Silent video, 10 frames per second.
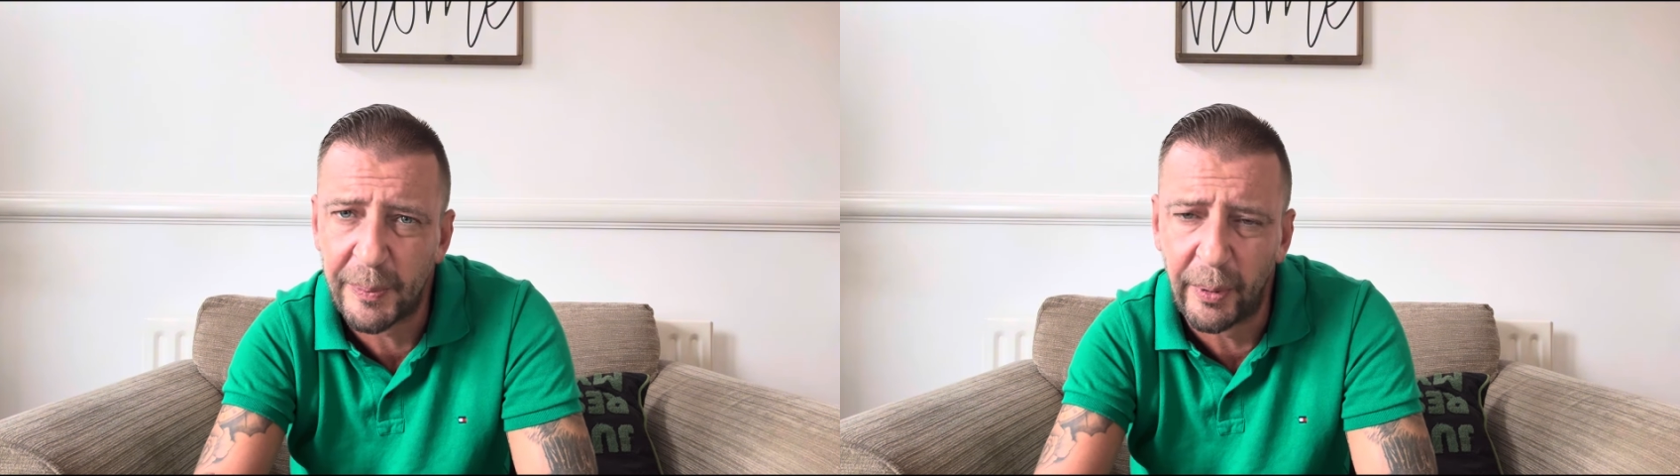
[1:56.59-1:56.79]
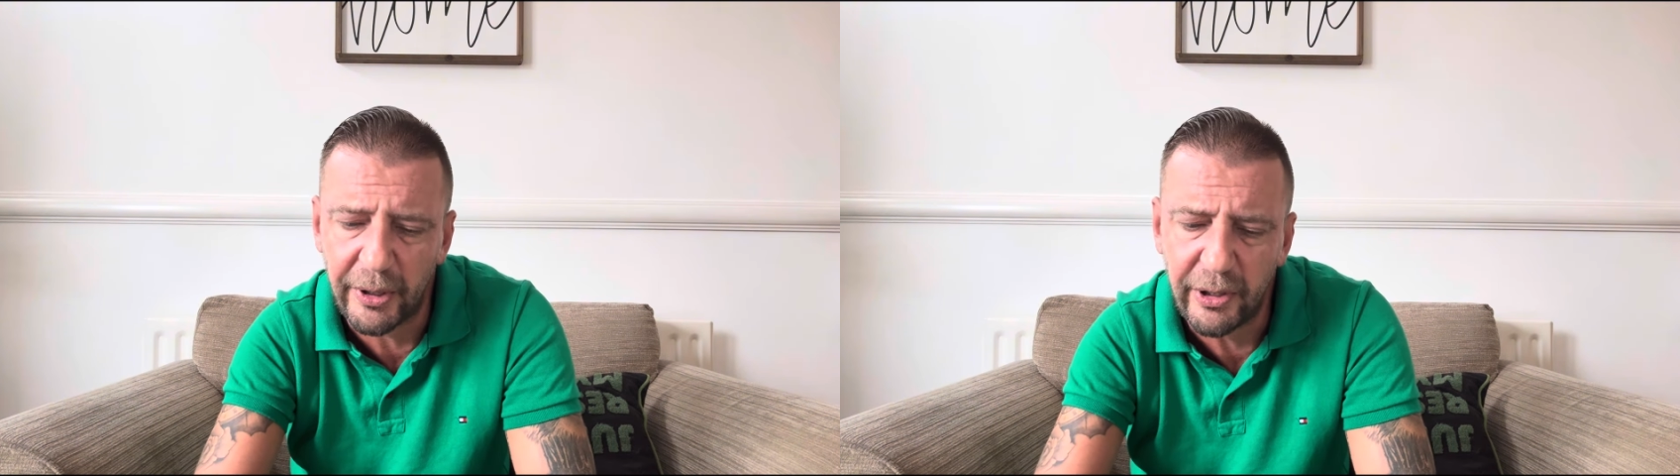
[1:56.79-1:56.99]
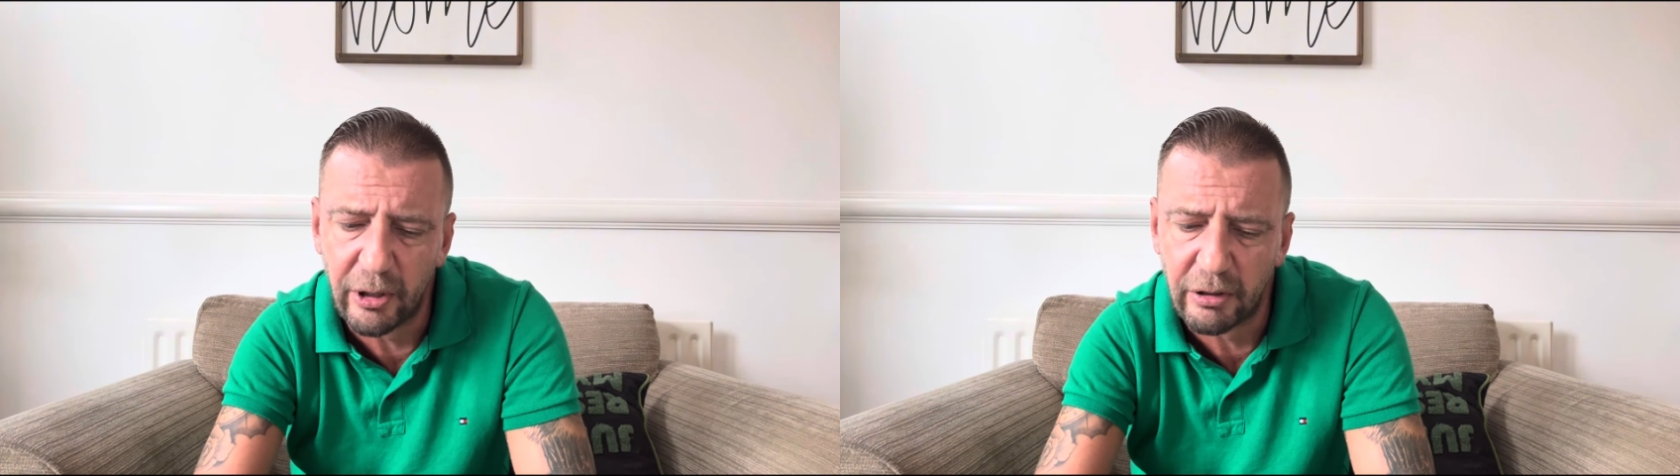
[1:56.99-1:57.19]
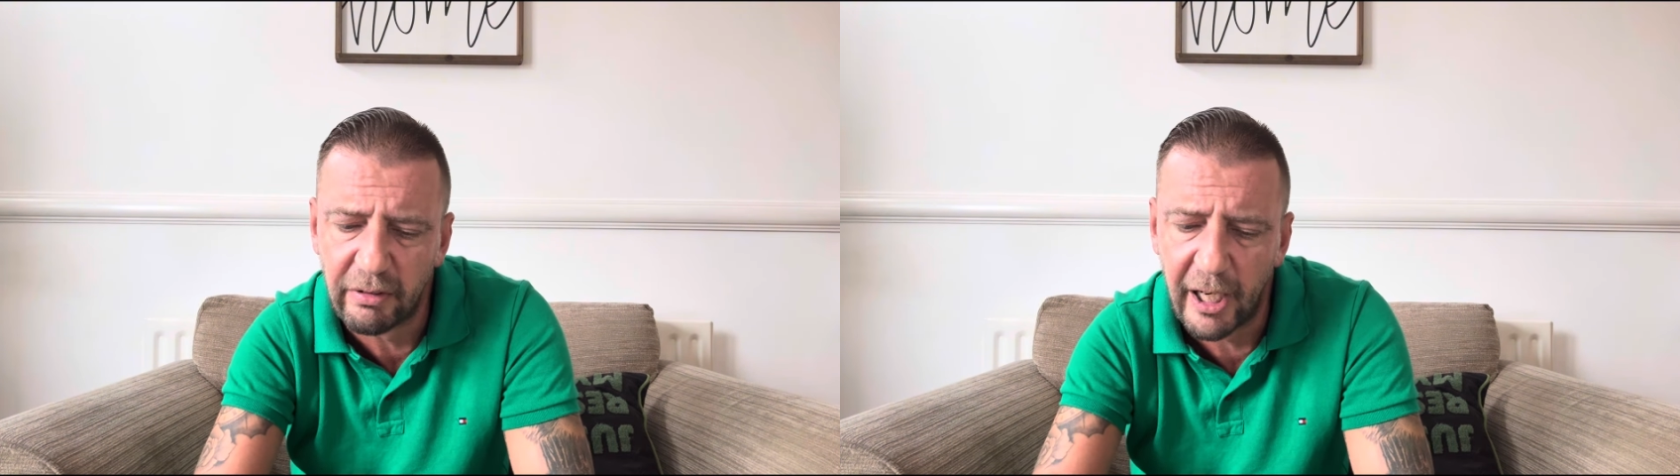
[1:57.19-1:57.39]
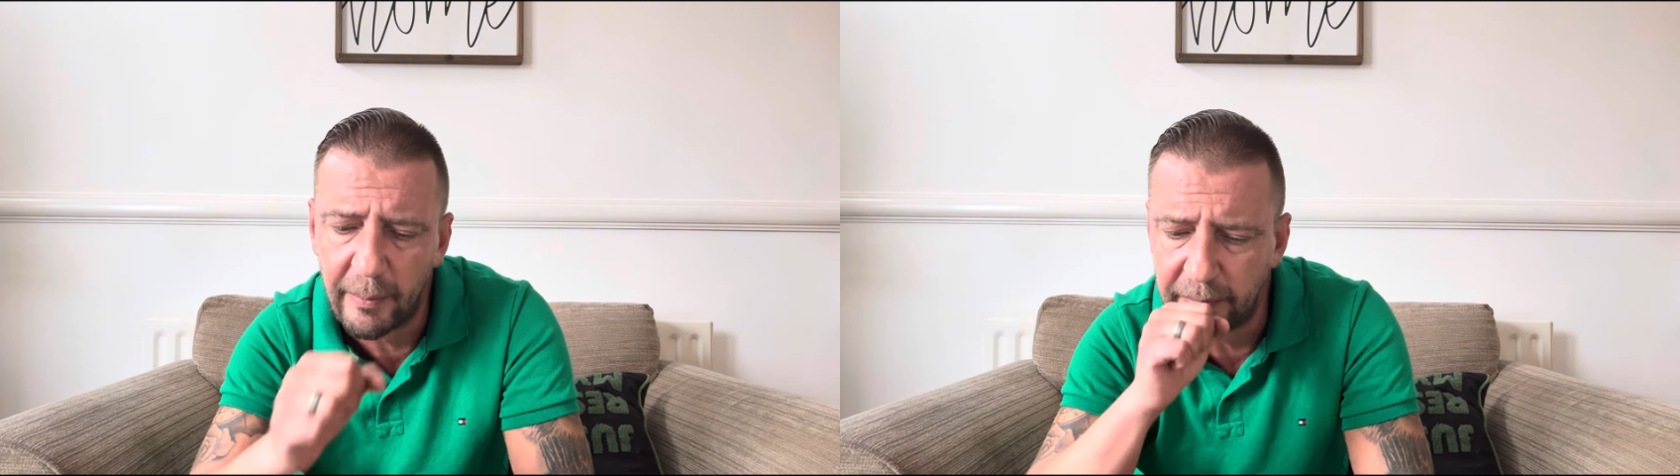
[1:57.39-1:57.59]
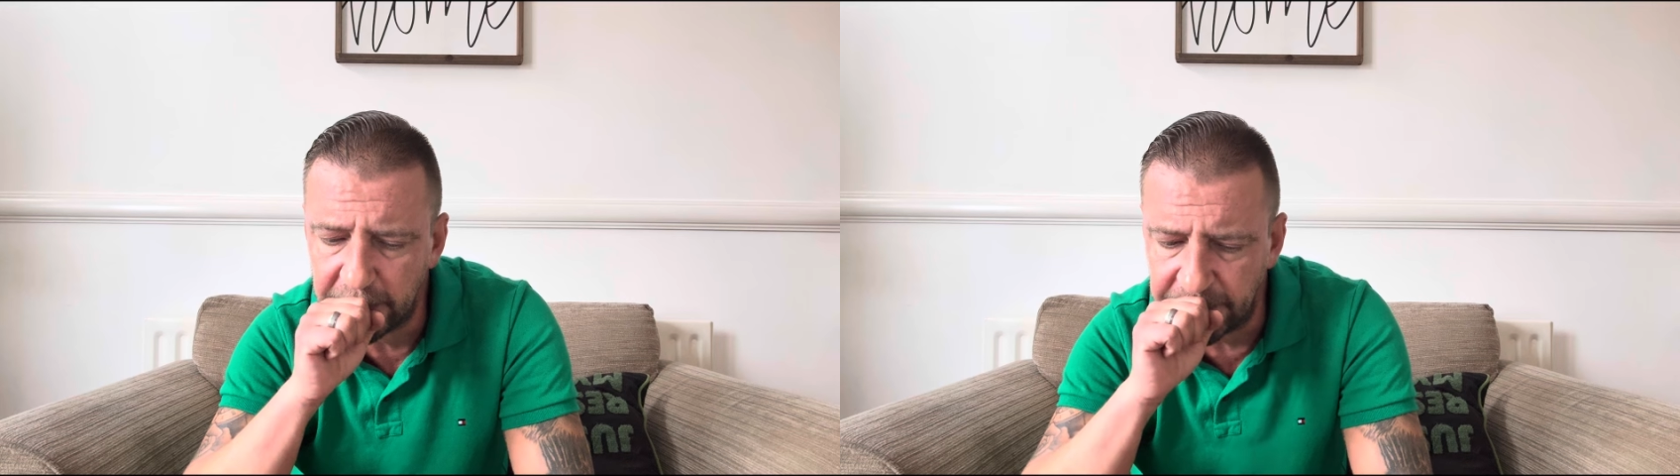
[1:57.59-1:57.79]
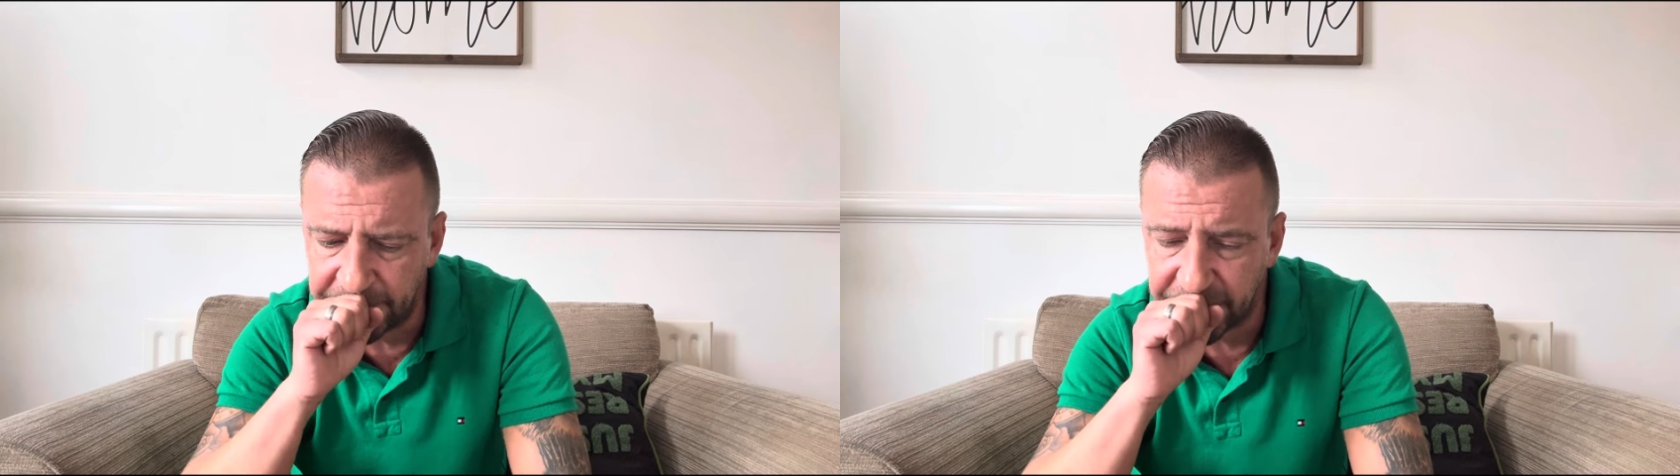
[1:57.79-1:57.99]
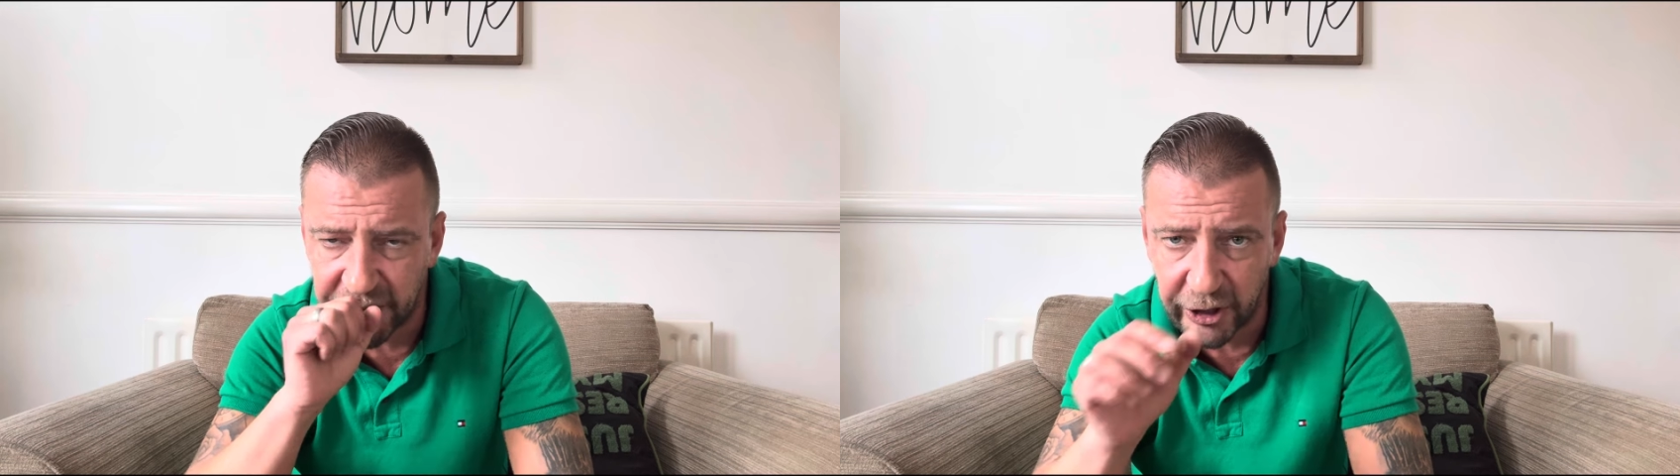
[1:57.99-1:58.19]
put your,
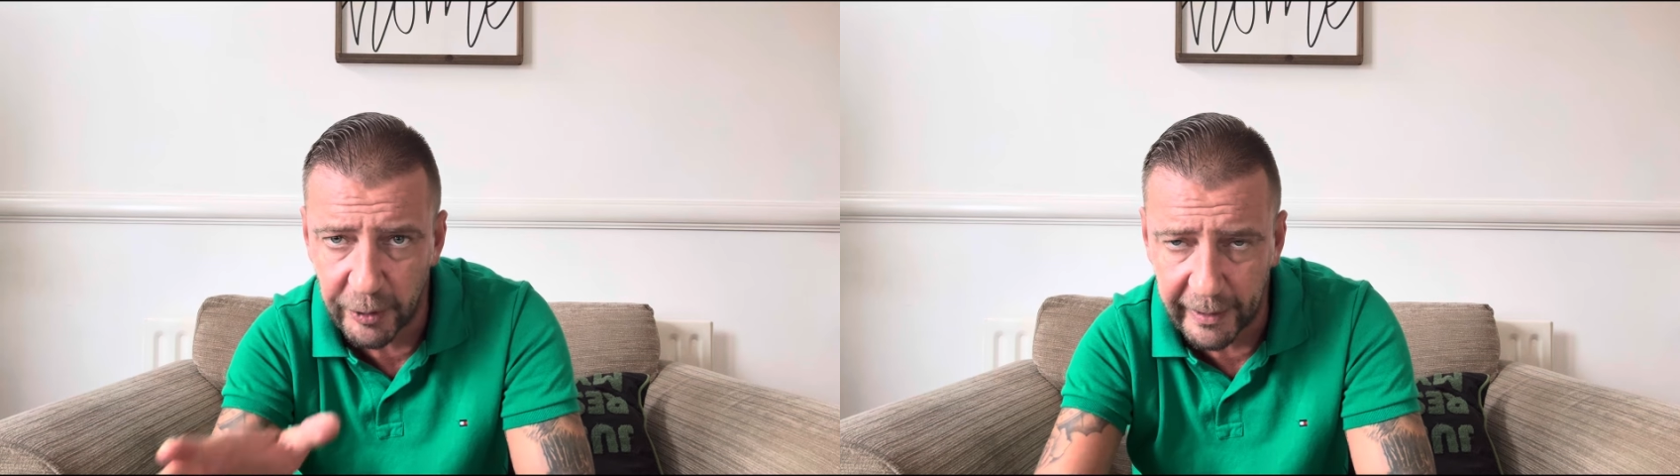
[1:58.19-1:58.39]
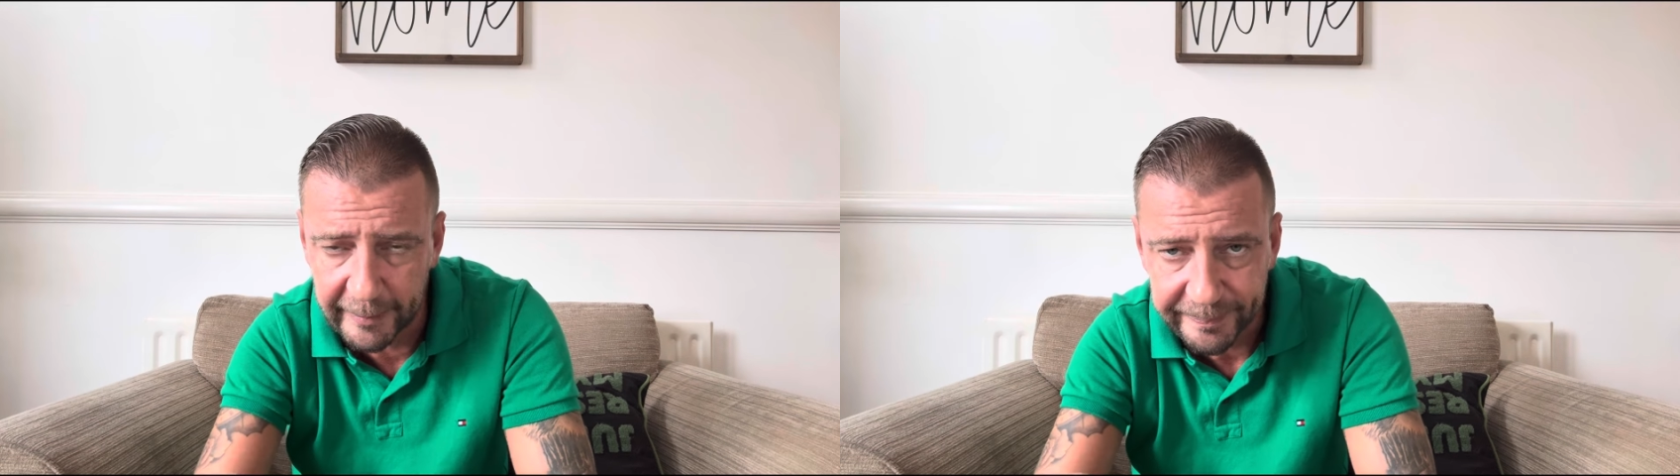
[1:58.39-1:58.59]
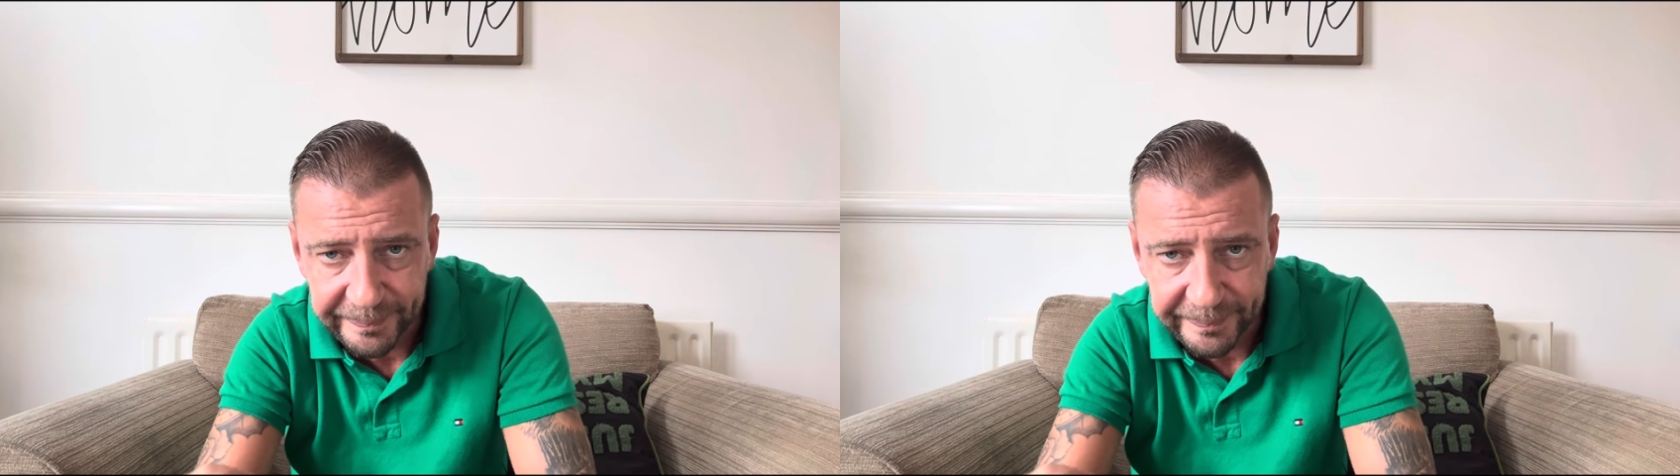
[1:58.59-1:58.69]
excuse me,